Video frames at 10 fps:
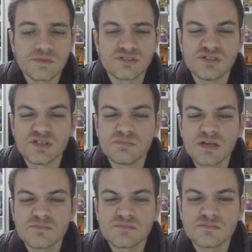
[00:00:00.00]
the
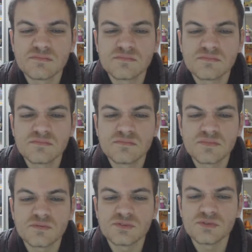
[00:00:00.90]
stigma
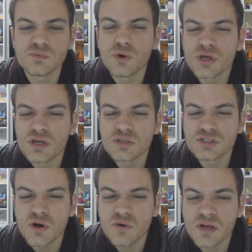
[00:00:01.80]
of sort of working in
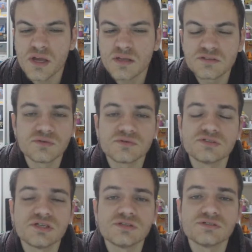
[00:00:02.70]
childcare. It's not
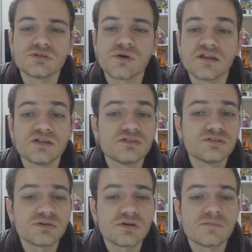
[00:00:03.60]
seen as a great
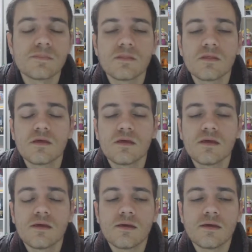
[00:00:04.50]
industry.
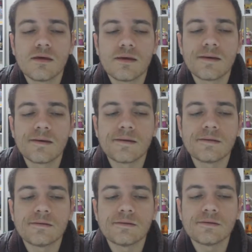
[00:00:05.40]

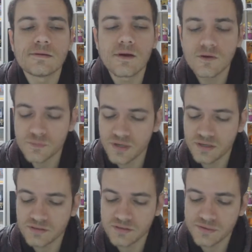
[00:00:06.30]
And I've
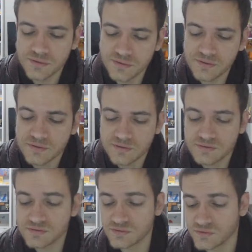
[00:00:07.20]
been
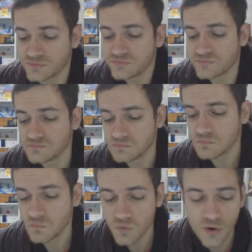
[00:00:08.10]
sort of
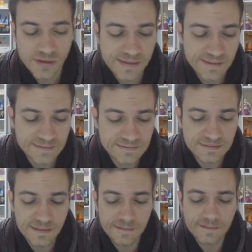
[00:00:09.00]

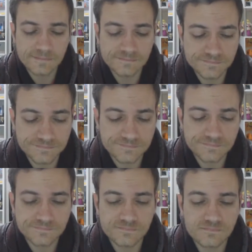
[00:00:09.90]
working
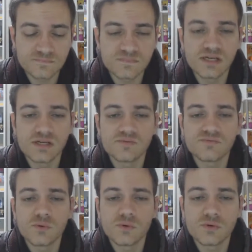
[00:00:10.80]
in it
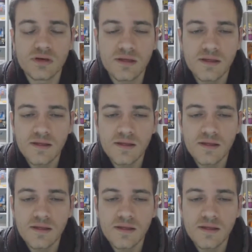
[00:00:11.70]
for